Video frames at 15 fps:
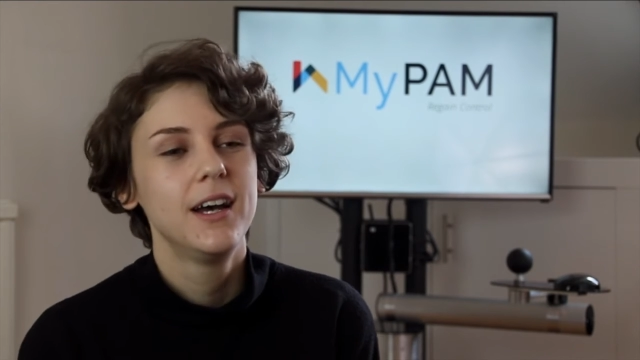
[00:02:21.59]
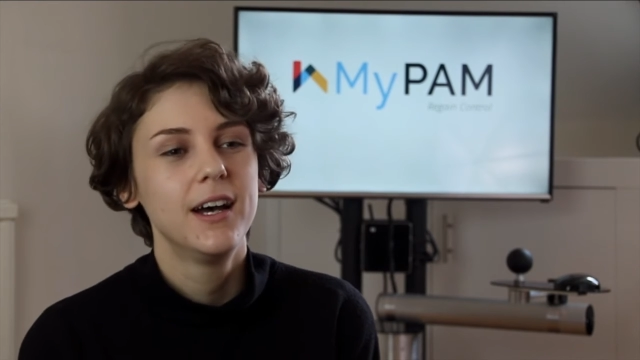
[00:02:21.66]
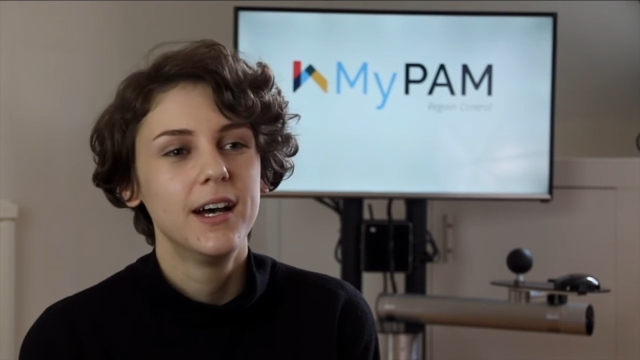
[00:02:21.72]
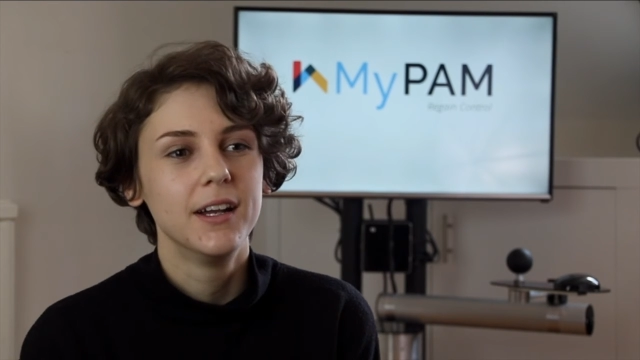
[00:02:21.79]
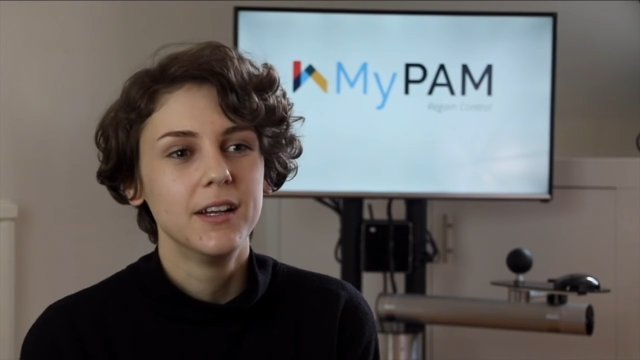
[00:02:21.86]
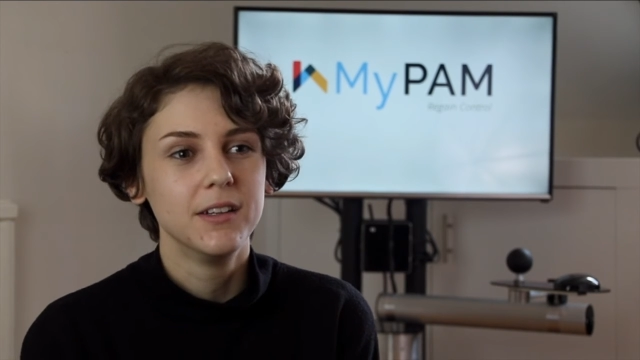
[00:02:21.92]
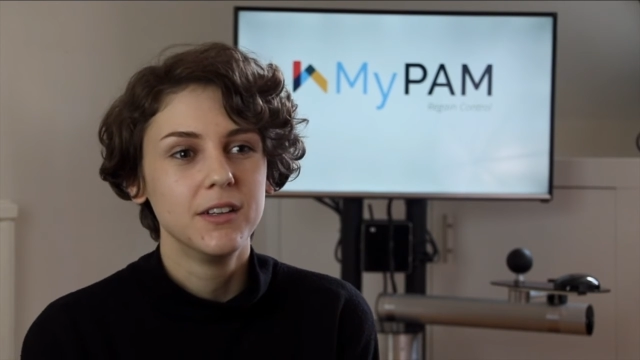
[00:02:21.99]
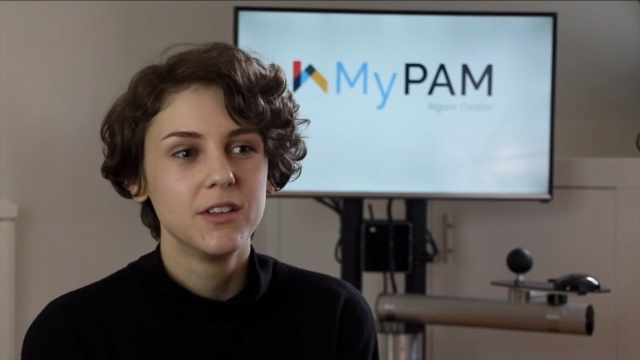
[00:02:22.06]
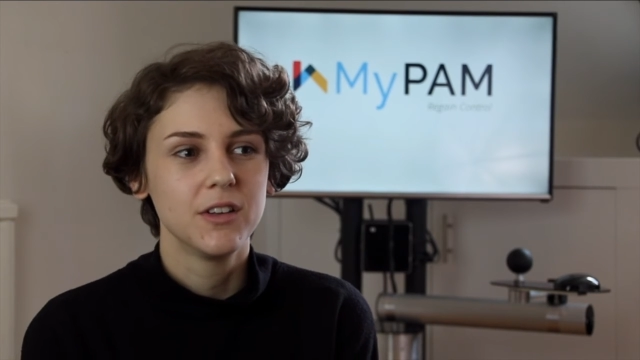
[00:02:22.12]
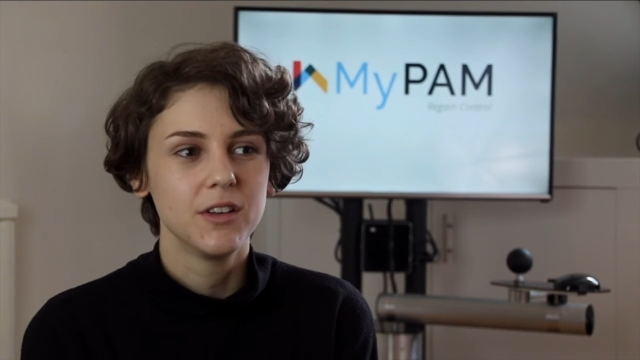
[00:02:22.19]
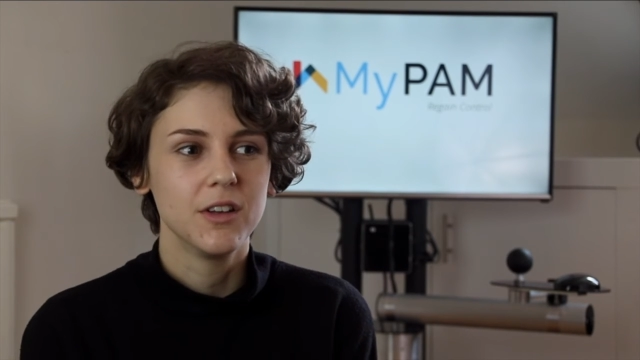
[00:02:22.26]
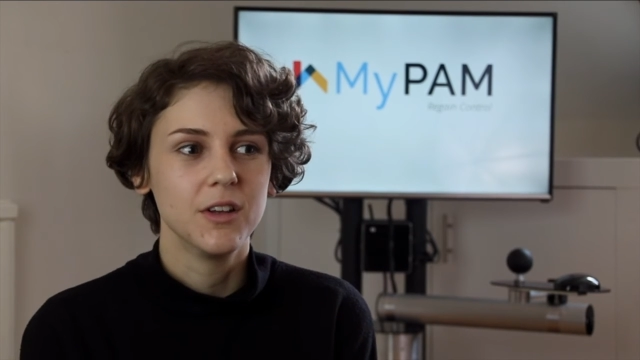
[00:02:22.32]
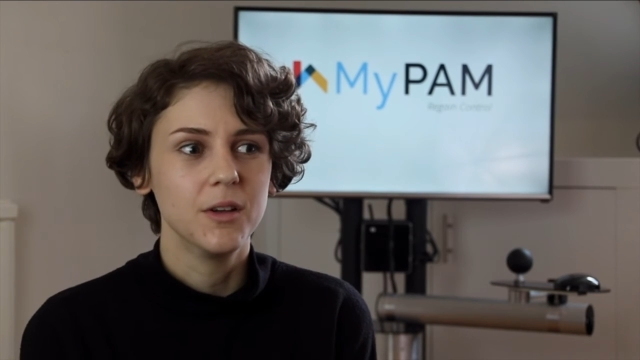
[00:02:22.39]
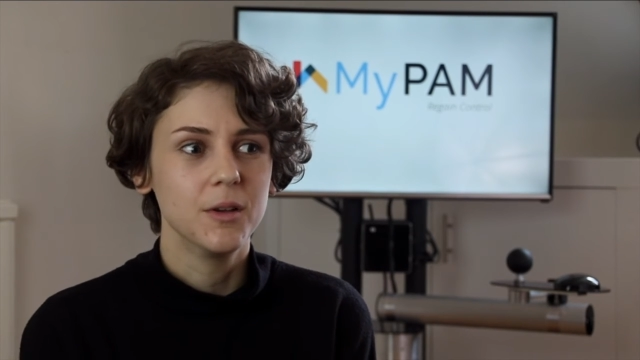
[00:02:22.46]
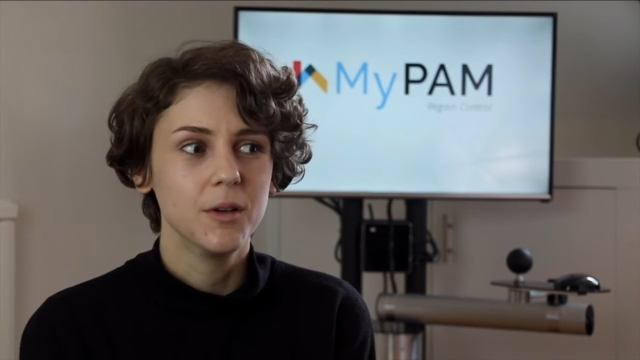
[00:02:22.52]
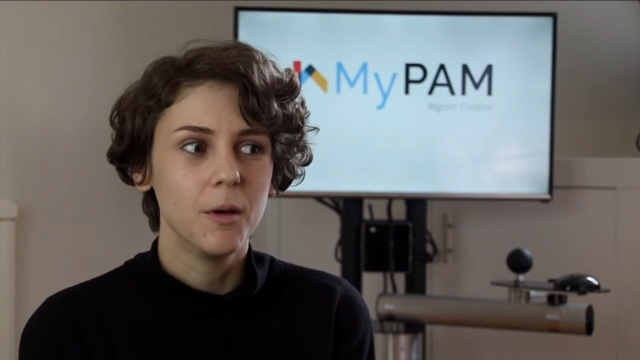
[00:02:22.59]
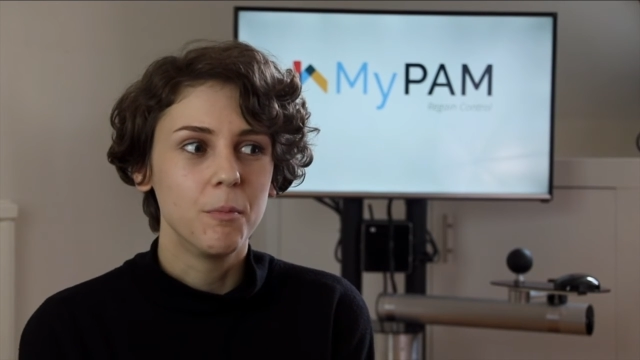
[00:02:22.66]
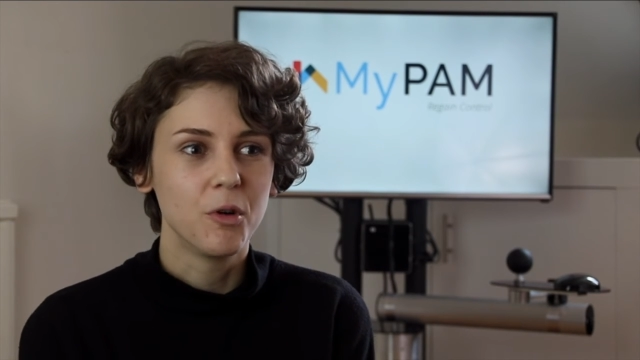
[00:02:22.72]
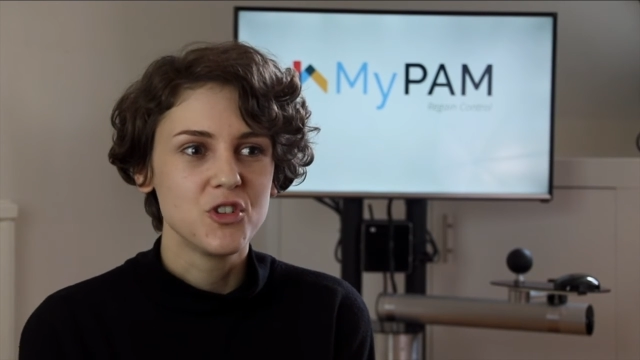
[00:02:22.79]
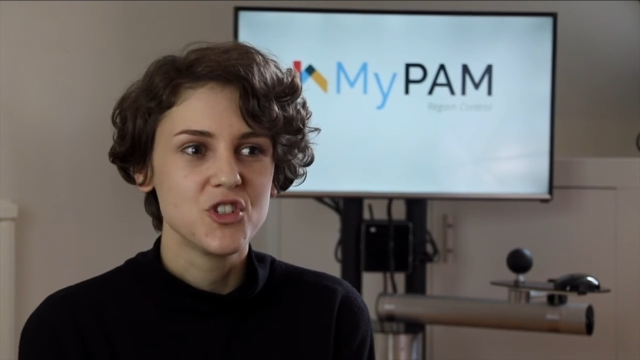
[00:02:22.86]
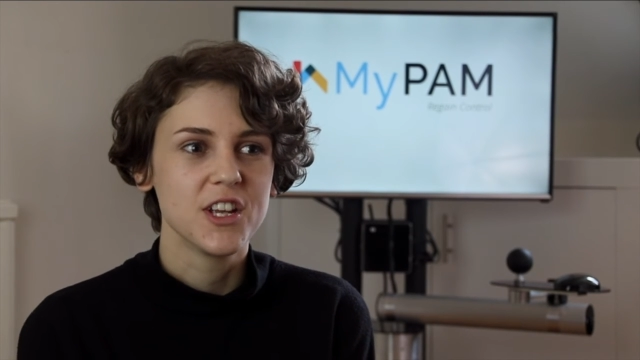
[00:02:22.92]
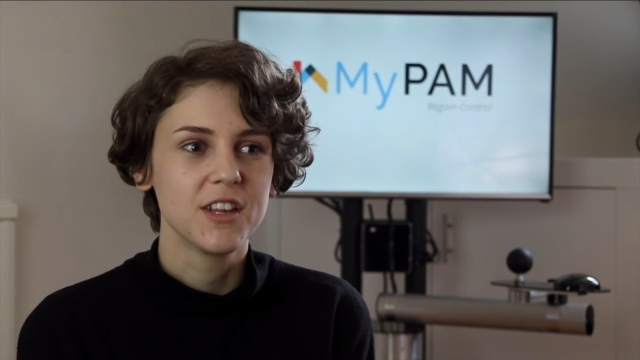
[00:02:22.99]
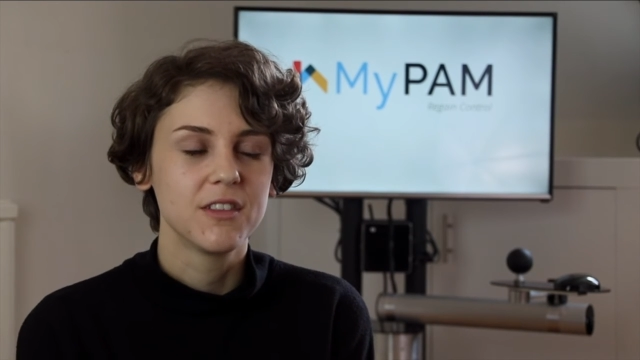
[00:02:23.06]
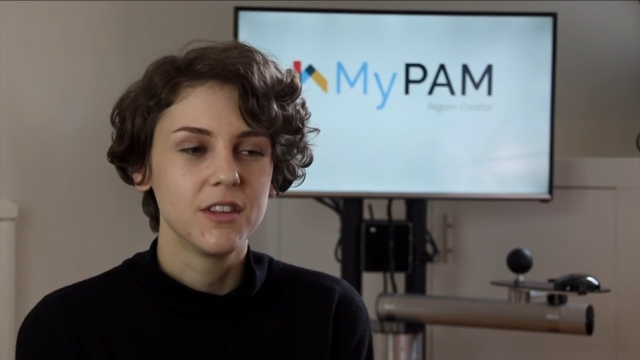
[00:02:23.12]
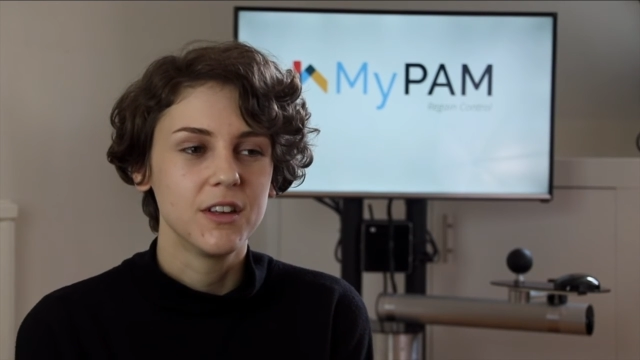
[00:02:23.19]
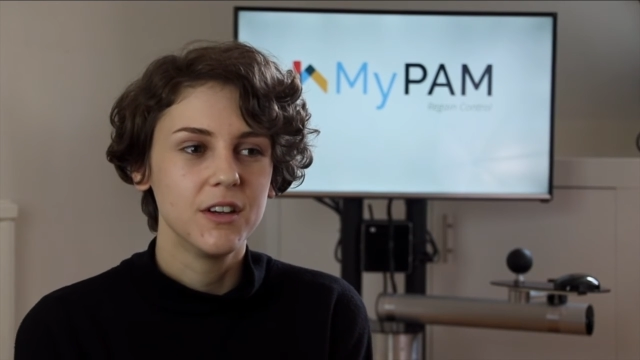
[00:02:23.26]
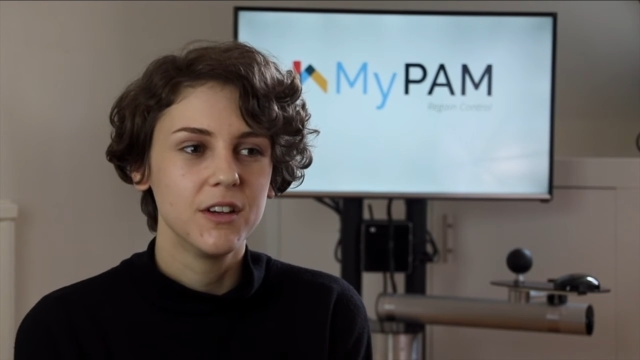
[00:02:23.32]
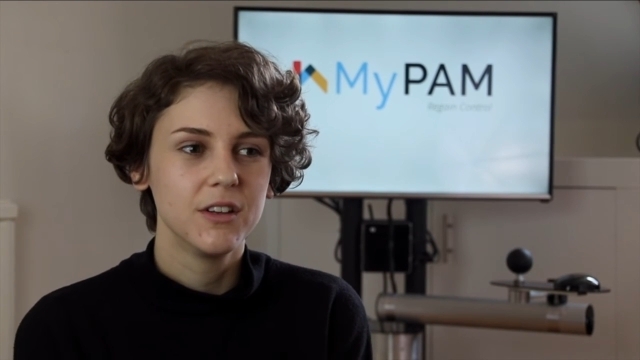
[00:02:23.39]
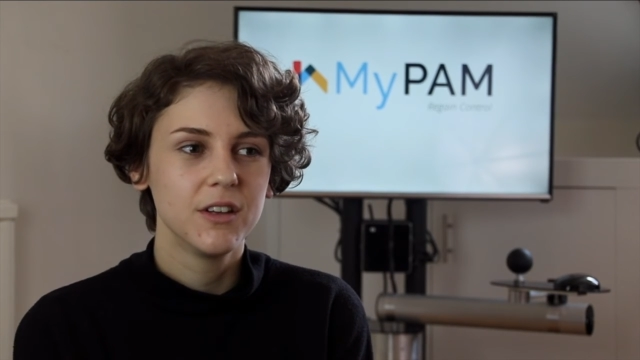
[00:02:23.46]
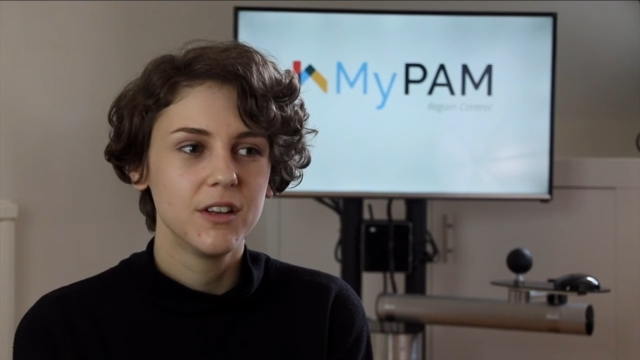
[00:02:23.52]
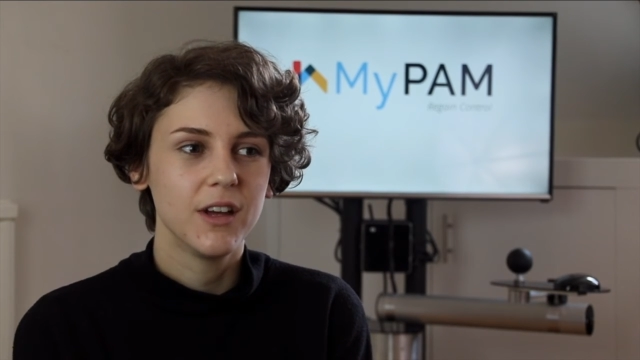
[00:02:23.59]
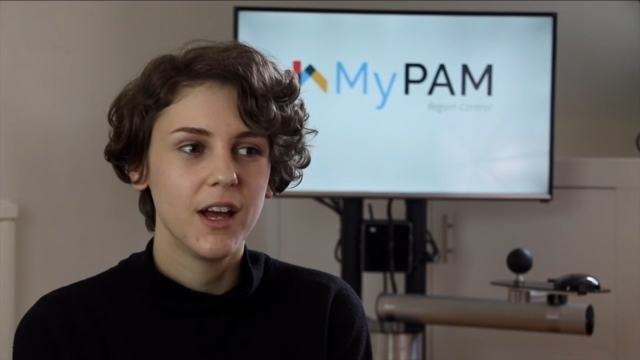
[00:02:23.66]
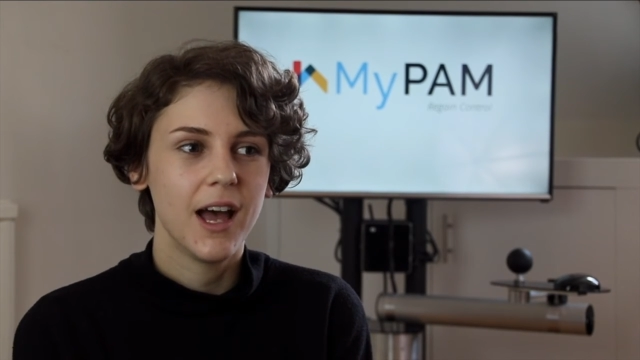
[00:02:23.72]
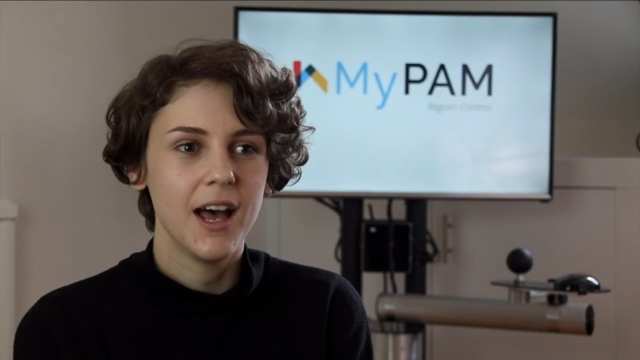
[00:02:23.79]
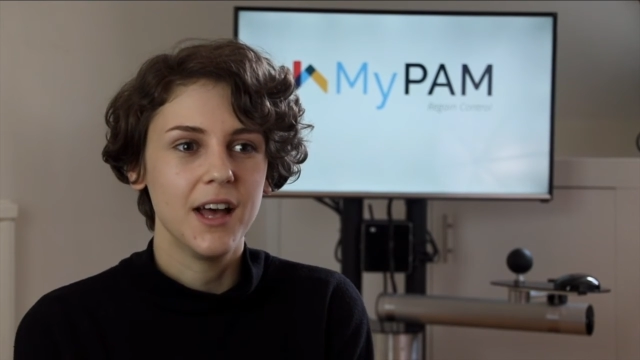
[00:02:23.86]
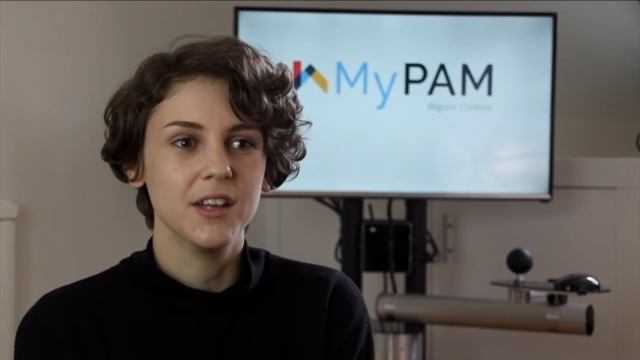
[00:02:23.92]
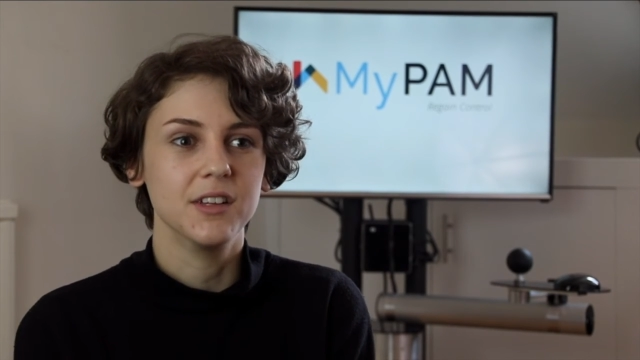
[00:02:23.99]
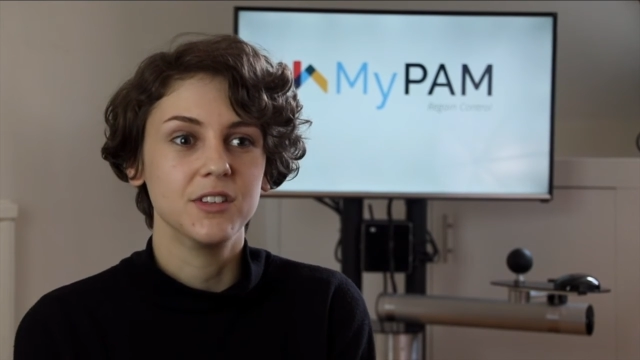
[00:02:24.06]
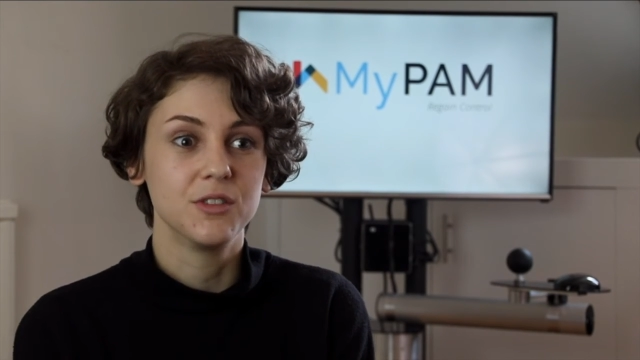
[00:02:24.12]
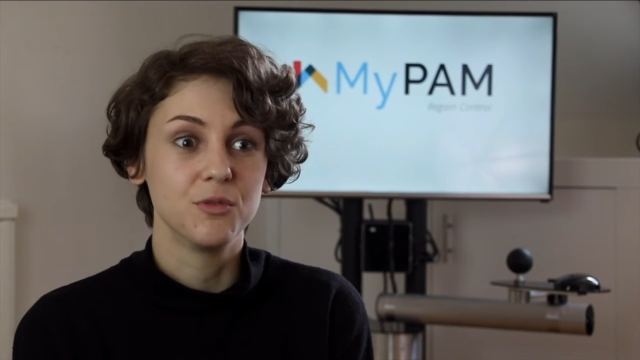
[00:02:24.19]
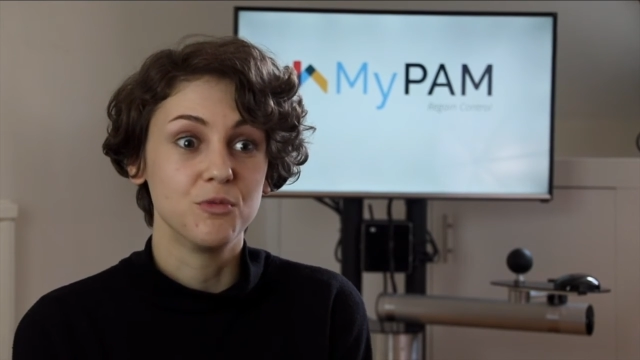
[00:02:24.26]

and a project that has